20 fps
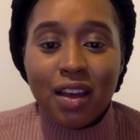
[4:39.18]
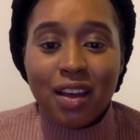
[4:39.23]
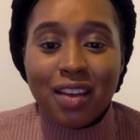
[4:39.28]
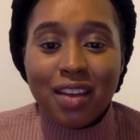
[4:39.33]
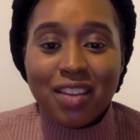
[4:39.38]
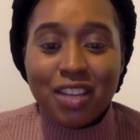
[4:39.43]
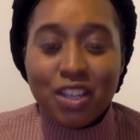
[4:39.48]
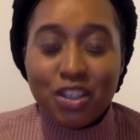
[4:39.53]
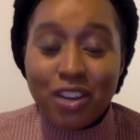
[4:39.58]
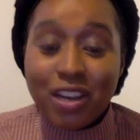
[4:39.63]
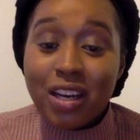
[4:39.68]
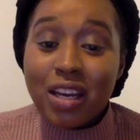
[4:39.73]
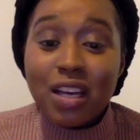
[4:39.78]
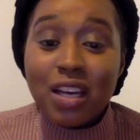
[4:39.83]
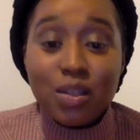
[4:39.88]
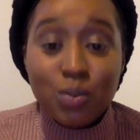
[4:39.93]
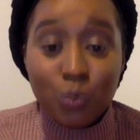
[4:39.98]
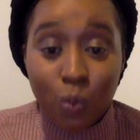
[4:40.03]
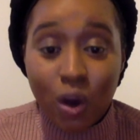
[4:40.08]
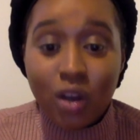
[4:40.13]
The training
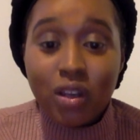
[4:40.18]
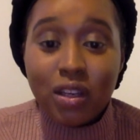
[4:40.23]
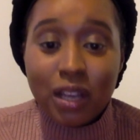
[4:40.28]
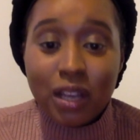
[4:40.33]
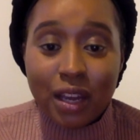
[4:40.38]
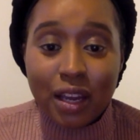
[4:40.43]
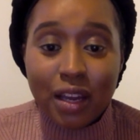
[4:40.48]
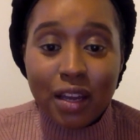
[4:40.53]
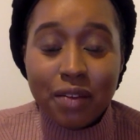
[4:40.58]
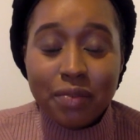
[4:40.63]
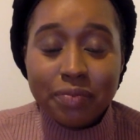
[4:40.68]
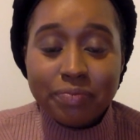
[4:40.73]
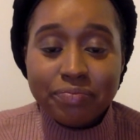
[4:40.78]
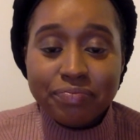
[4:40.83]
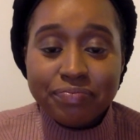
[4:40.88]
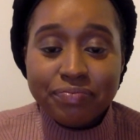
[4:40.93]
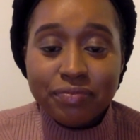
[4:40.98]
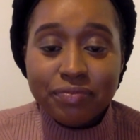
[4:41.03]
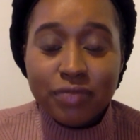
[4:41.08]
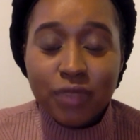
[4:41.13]
is 1 year,
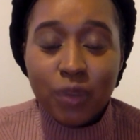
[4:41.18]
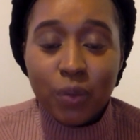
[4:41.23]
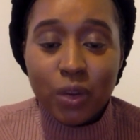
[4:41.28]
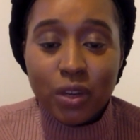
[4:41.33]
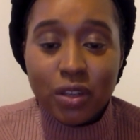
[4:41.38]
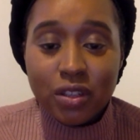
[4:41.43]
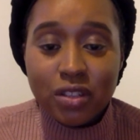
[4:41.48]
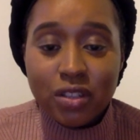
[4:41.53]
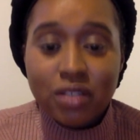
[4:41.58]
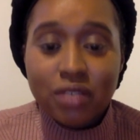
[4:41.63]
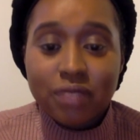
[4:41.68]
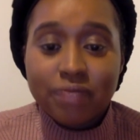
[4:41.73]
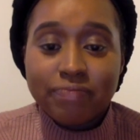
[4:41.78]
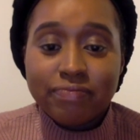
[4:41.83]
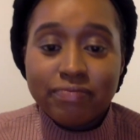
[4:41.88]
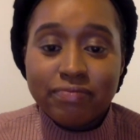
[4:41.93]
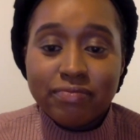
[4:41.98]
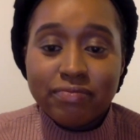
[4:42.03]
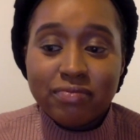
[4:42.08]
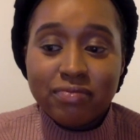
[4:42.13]
which
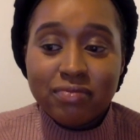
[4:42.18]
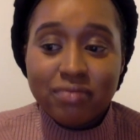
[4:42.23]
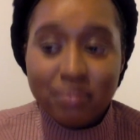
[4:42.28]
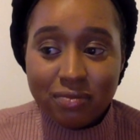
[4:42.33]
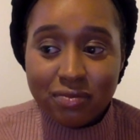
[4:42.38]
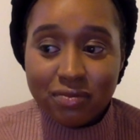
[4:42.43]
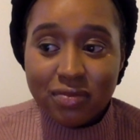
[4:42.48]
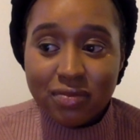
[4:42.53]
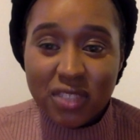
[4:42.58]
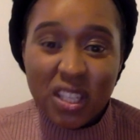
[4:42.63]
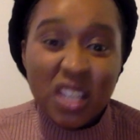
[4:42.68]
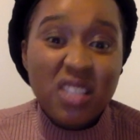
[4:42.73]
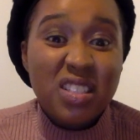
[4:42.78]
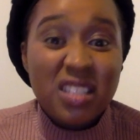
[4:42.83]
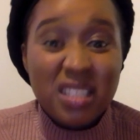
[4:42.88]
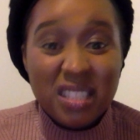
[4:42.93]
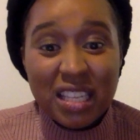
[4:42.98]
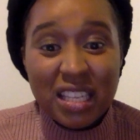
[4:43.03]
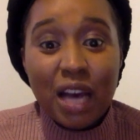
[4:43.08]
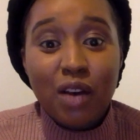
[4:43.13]

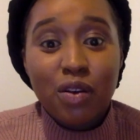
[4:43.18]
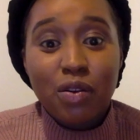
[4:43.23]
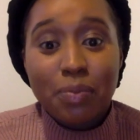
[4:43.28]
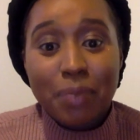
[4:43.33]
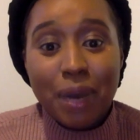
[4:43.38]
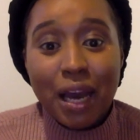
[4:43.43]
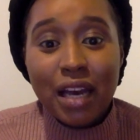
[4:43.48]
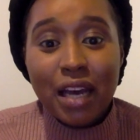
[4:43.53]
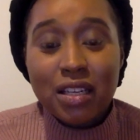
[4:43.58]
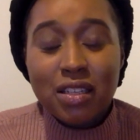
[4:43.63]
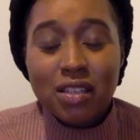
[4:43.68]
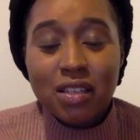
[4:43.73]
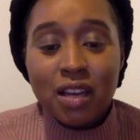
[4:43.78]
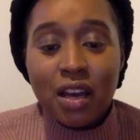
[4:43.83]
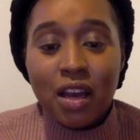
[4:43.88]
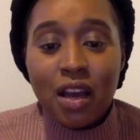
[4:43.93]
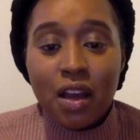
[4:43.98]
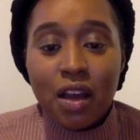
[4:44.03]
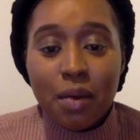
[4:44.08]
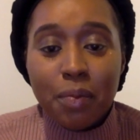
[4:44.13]
doesn't sound bad,
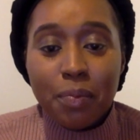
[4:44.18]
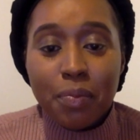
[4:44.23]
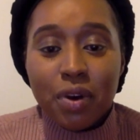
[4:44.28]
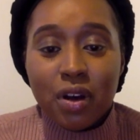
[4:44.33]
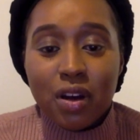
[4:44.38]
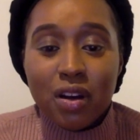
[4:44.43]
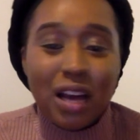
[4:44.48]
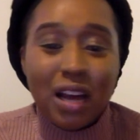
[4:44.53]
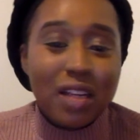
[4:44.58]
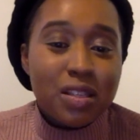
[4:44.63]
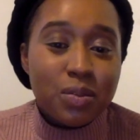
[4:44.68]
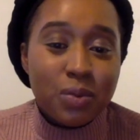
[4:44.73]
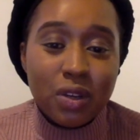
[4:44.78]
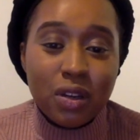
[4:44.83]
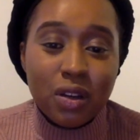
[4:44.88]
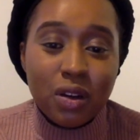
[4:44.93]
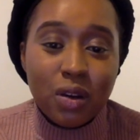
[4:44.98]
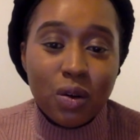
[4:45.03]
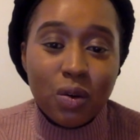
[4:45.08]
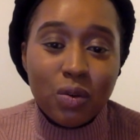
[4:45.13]
but as we
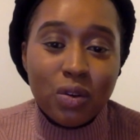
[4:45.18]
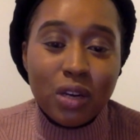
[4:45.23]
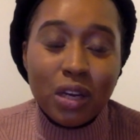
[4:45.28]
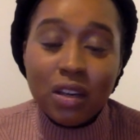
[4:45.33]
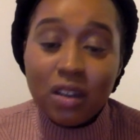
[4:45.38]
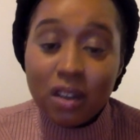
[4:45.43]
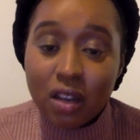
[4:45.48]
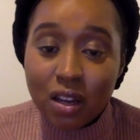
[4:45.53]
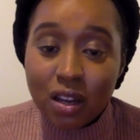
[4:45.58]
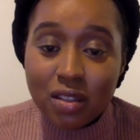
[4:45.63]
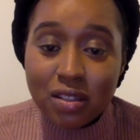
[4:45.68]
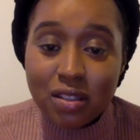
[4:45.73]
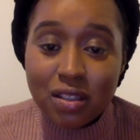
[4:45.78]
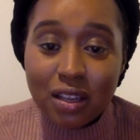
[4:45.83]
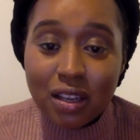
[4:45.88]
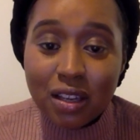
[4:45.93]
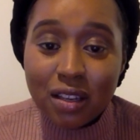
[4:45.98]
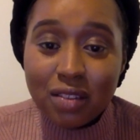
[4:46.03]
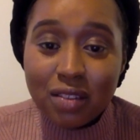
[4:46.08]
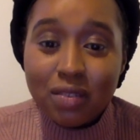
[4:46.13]
know in
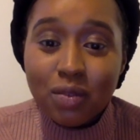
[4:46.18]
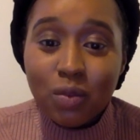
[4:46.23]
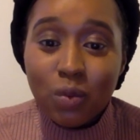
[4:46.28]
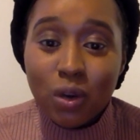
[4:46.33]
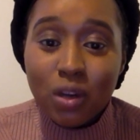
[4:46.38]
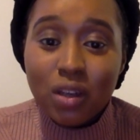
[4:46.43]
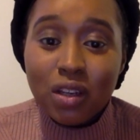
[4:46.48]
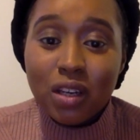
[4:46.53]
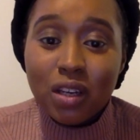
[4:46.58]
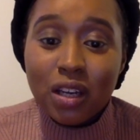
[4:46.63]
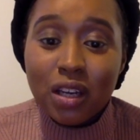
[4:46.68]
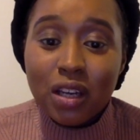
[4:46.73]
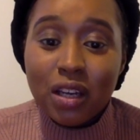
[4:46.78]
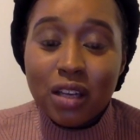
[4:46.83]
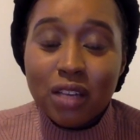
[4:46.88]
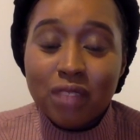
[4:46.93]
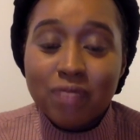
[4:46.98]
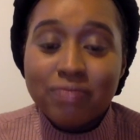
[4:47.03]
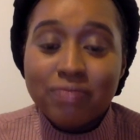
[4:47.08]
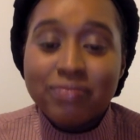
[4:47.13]
nursing, 1 year,
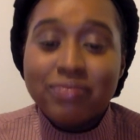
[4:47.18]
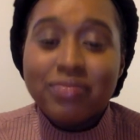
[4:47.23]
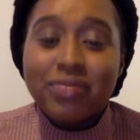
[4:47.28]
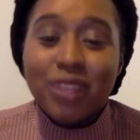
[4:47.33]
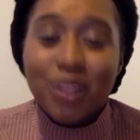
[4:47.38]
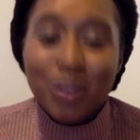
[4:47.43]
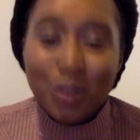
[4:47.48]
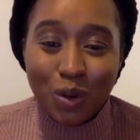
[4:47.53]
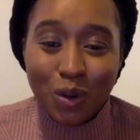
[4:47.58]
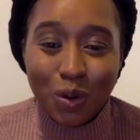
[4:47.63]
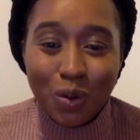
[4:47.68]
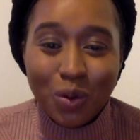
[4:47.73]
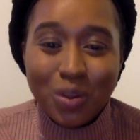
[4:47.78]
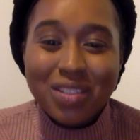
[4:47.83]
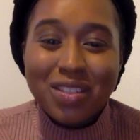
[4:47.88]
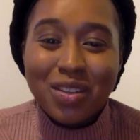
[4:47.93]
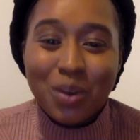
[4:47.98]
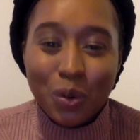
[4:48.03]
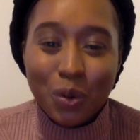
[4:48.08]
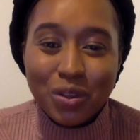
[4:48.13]
it's
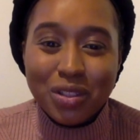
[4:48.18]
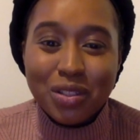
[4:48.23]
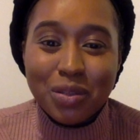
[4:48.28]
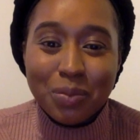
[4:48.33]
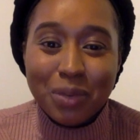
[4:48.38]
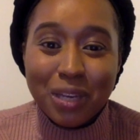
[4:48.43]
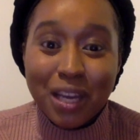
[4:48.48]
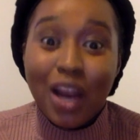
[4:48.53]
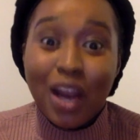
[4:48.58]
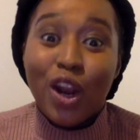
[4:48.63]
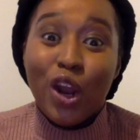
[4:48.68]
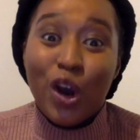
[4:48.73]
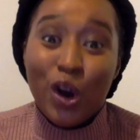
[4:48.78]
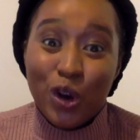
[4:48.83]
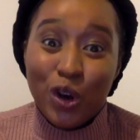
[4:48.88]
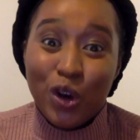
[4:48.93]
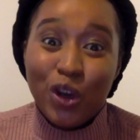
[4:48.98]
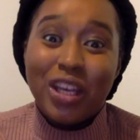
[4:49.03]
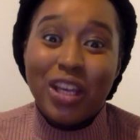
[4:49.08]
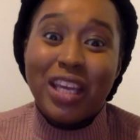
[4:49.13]
going to be a
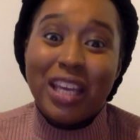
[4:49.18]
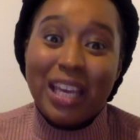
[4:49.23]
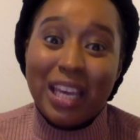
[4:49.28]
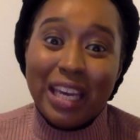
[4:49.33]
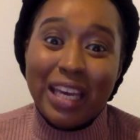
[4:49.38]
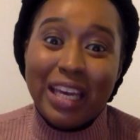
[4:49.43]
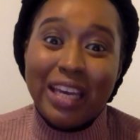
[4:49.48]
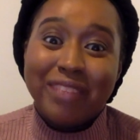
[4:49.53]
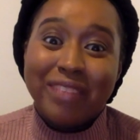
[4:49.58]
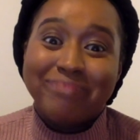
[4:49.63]
long year.